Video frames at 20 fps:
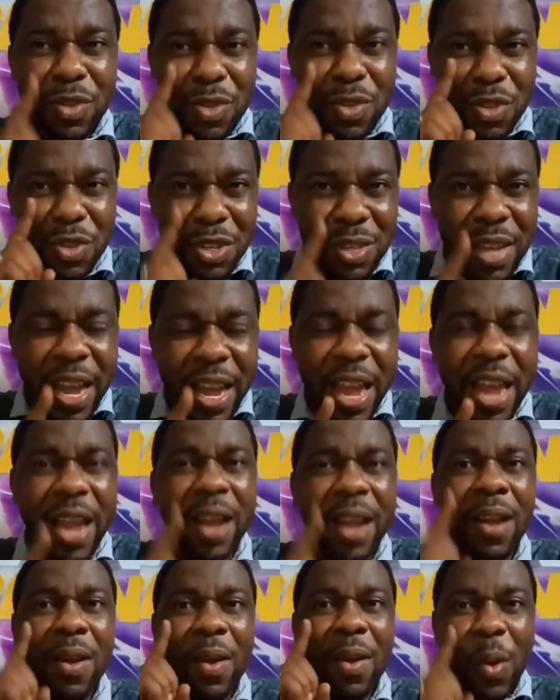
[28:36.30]

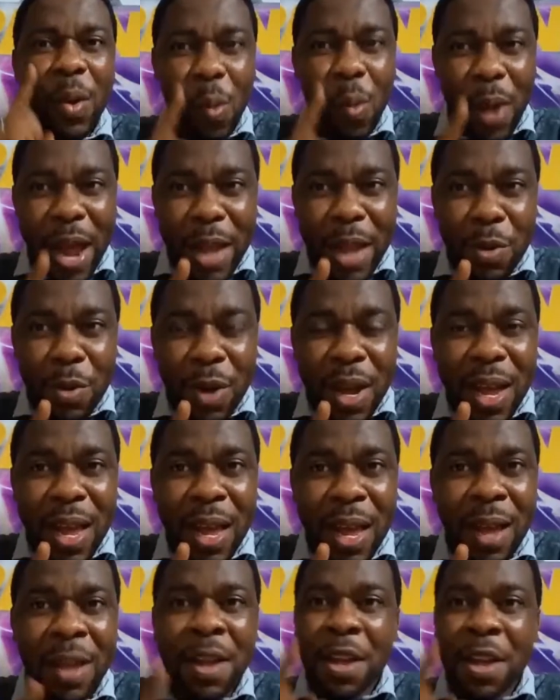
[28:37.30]
Stay where you
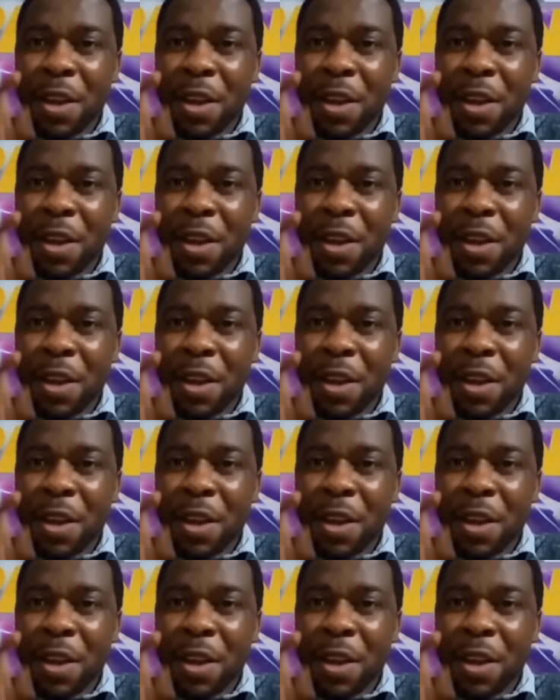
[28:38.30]
are.